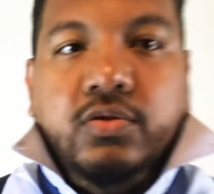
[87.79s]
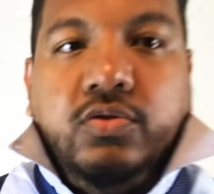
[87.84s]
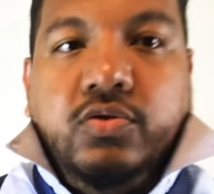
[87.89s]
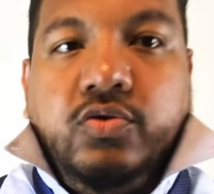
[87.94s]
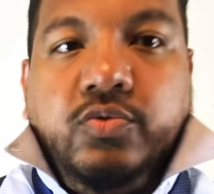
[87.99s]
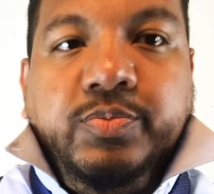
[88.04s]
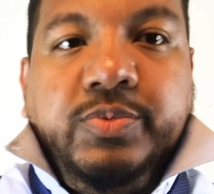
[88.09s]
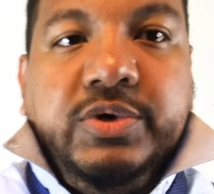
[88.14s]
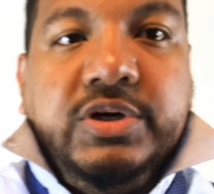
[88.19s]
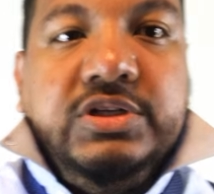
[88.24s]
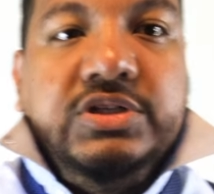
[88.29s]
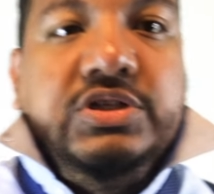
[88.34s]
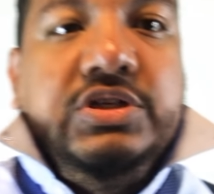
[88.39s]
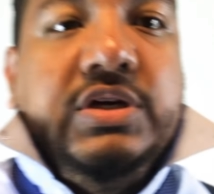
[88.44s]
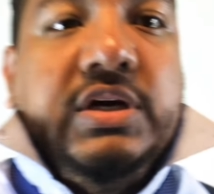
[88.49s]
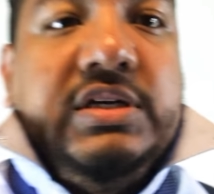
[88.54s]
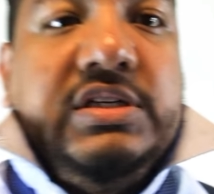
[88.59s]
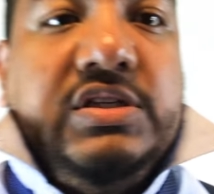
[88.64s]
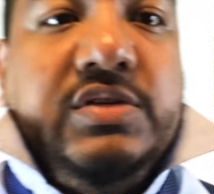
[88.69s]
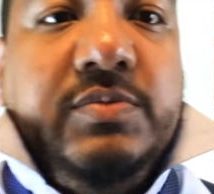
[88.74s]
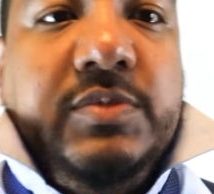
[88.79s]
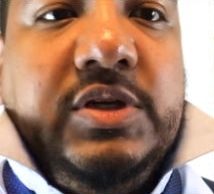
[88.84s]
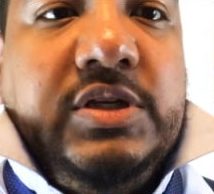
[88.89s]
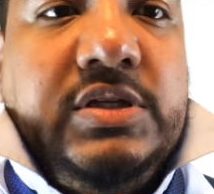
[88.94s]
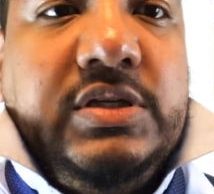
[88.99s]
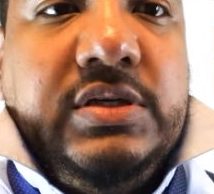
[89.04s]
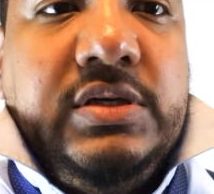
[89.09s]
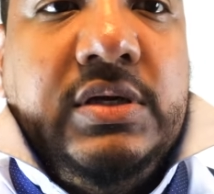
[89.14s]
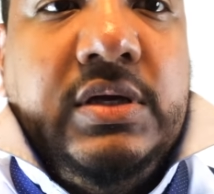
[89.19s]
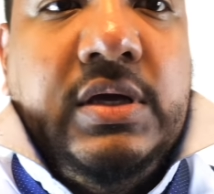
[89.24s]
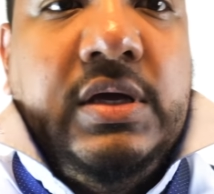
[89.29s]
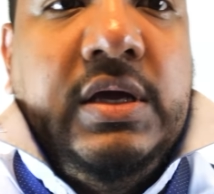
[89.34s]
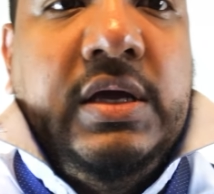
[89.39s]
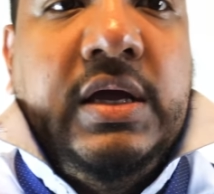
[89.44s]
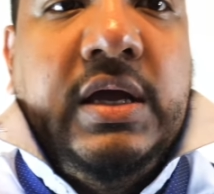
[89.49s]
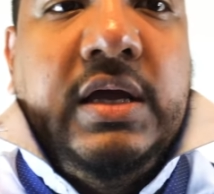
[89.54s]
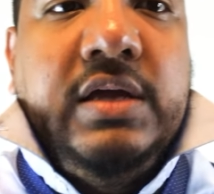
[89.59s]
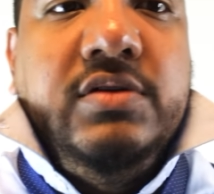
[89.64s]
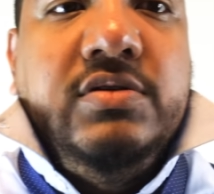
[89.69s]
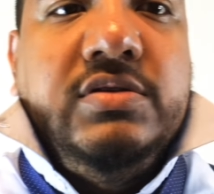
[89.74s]
loop adjustment.
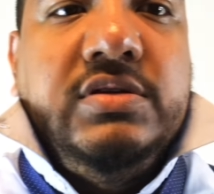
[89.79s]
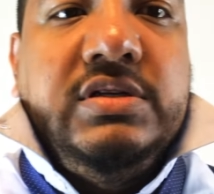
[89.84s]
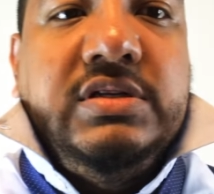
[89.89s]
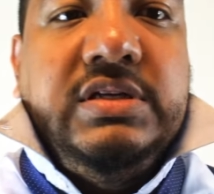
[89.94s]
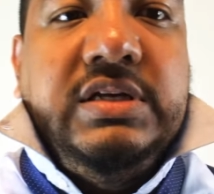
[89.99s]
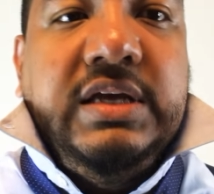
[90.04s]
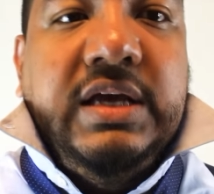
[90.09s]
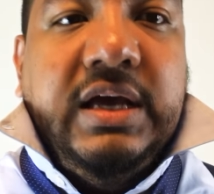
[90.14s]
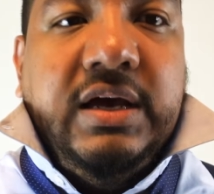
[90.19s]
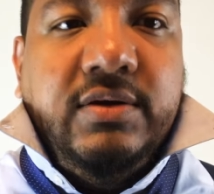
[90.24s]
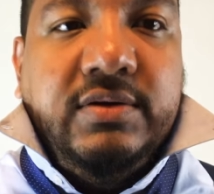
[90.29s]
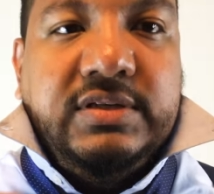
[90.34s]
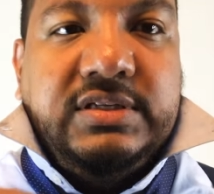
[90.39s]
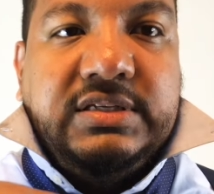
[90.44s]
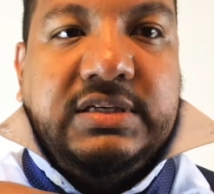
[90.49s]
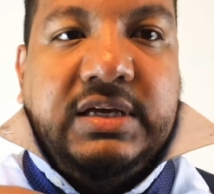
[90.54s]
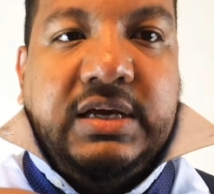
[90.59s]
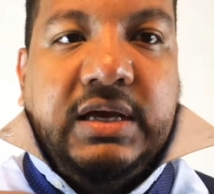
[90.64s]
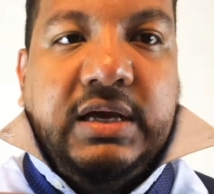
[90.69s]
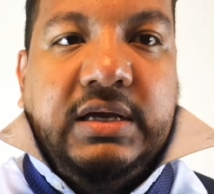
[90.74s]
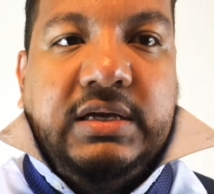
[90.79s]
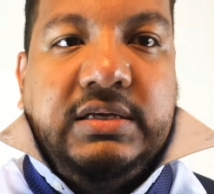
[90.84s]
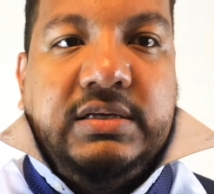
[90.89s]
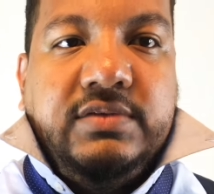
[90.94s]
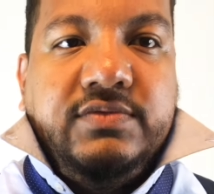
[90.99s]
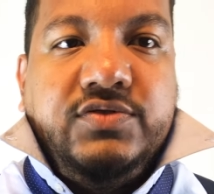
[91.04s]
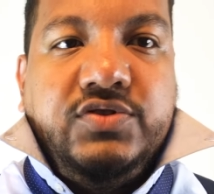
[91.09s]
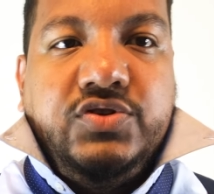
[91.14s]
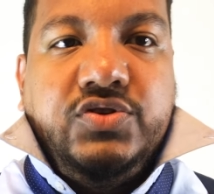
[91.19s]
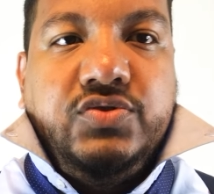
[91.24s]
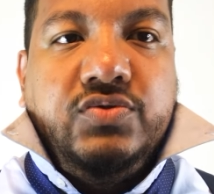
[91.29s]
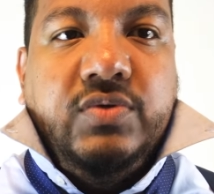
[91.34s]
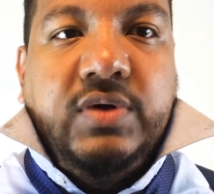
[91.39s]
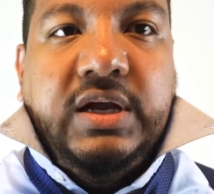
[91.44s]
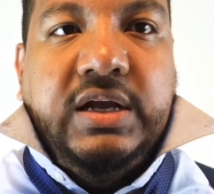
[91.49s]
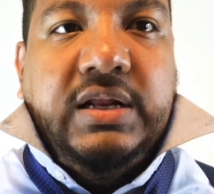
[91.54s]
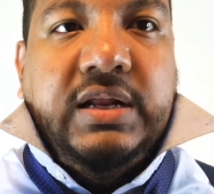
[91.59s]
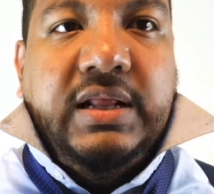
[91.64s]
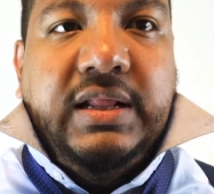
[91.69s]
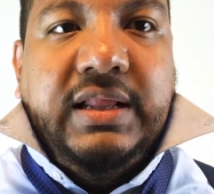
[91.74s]
And you see how it's kind of
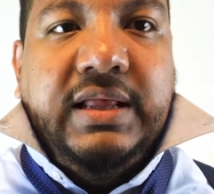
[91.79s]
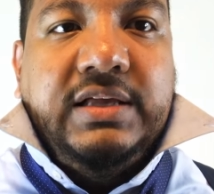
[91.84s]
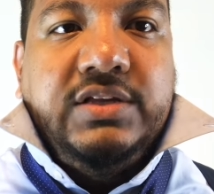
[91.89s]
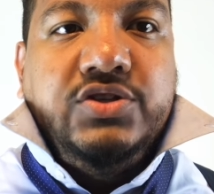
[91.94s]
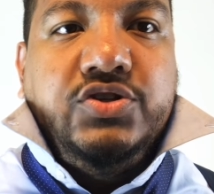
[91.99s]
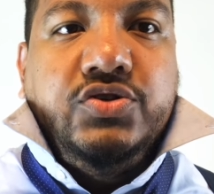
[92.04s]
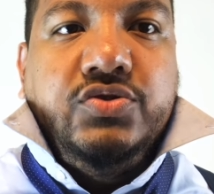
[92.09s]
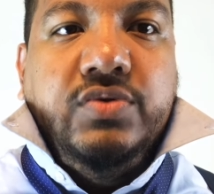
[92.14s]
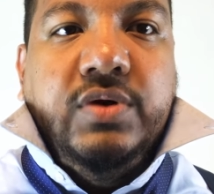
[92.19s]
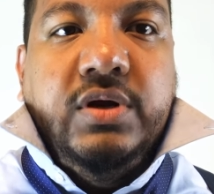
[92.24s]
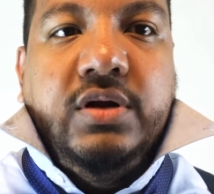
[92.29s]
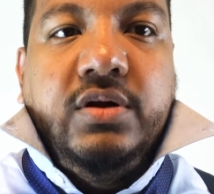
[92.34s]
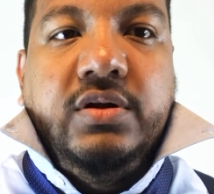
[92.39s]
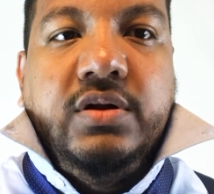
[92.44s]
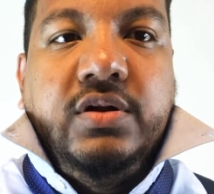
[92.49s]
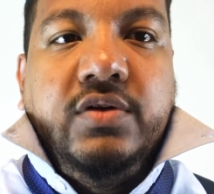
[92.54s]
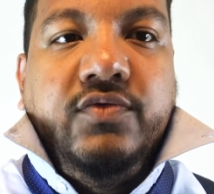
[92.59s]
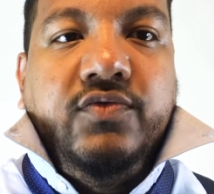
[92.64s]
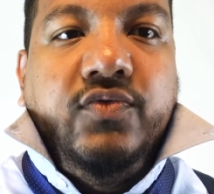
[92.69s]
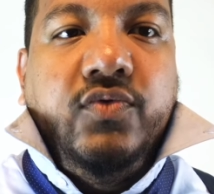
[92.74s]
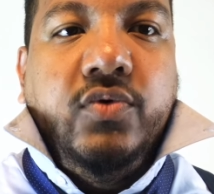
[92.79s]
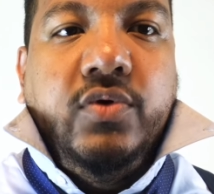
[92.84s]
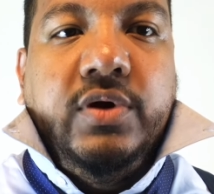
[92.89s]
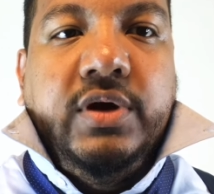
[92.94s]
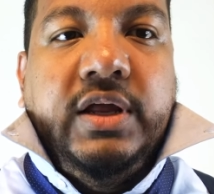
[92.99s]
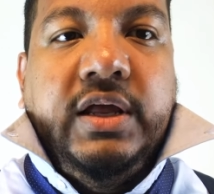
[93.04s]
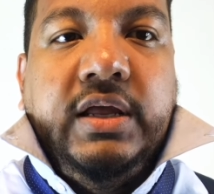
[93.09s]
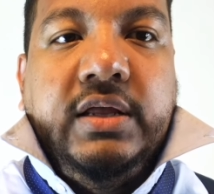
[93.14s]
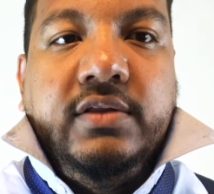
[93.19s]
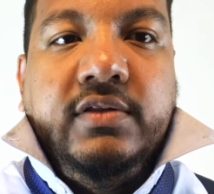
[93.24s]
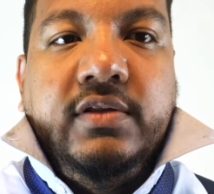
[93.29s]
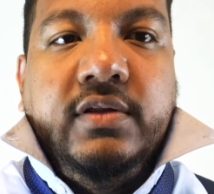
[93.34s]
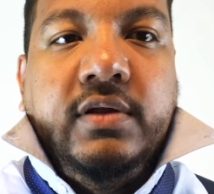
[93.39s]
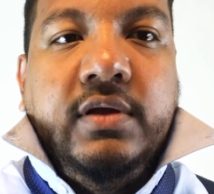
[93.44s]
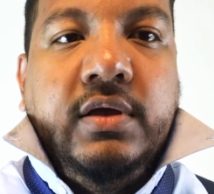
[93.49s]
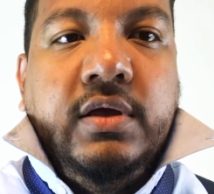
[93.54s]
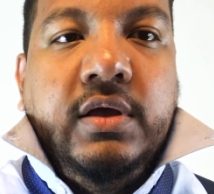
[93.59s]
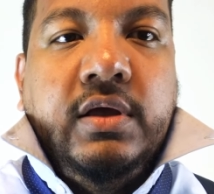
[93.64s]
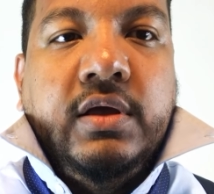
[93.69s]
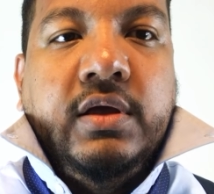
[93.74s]
straight, a lot straighter than the four-in-hand,
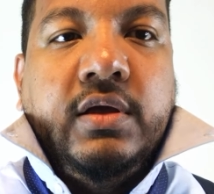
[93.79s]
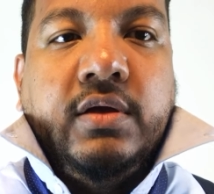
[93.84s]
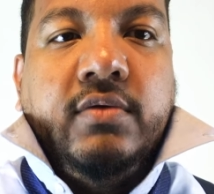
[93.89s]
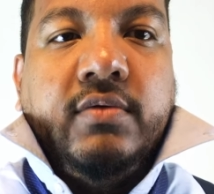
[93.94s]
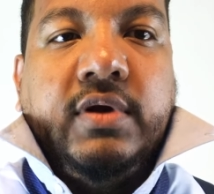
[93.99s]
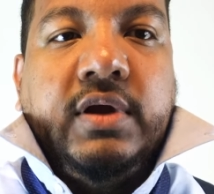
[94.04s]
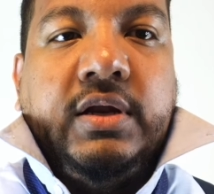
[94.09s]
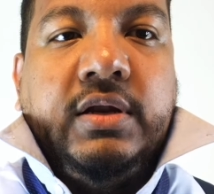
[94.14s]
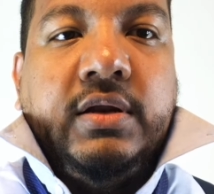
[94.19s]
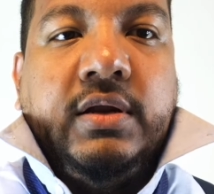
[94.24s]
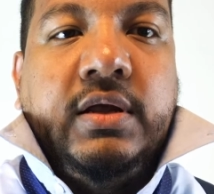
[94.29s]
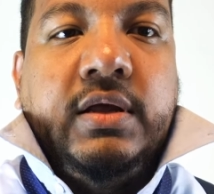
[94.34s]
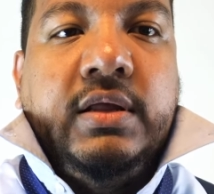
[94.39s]
right?